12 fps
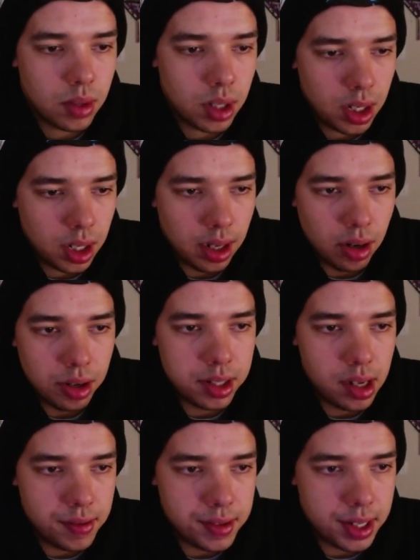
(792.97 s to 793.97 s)
Got
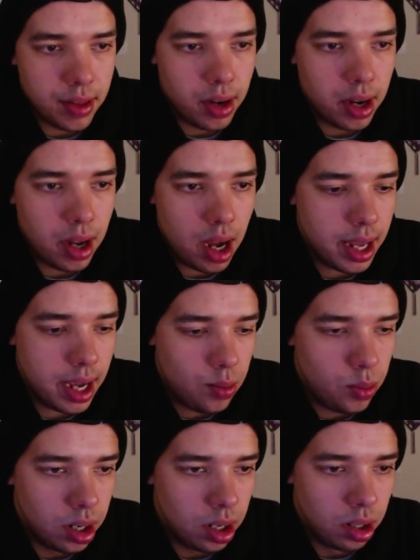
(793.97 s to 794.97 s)
ourselves another knockout.
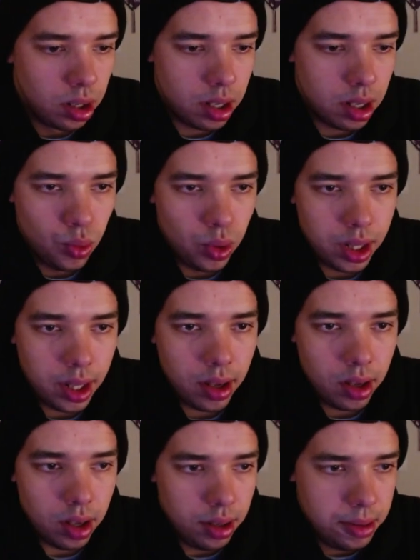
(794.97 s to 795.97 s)
We're looking really
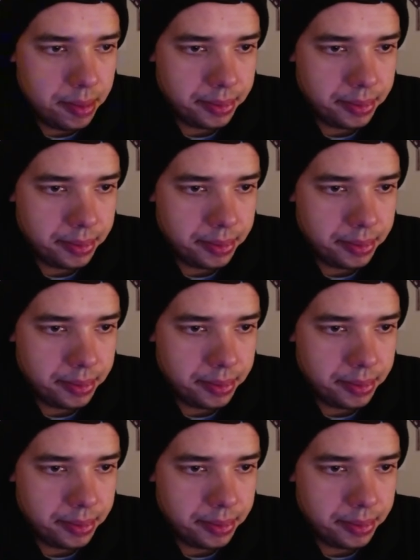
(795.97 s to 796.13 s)
good.